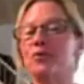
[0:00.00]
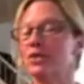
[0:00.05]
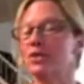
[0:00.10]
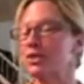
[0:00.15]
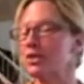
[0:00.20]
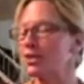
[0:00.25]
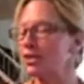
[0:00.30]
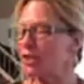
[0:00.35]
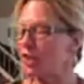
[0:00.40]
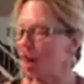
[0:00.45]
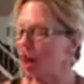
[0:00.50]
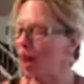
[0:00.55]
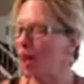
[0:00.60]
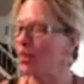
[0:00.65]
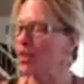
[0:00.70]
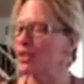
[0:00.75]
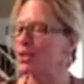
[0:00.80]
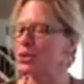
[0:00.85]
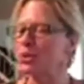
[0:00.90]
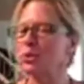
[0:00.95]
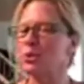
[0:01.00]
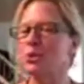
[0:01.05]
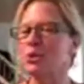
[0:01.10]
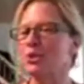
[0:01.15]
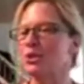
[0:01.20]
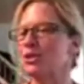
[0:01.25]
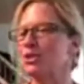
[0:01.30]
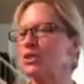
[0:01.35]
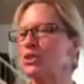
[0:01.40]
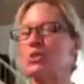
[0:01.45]
saw the
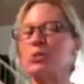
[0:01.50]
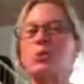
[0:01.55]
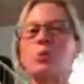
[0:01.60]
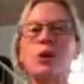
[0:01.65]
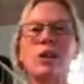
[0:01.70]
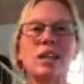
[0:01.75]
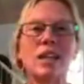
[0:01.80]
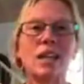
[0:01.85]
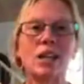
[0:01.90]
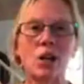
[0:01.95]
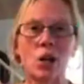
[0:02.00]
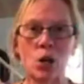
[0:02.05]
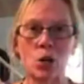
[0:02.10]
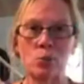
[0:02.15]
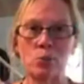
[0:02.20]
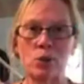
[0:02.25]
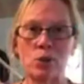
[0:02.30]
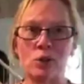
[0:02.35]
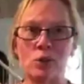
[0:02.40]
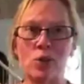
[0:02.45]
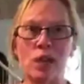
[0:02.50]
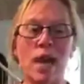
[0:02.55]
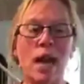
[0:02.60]
doors swinging open.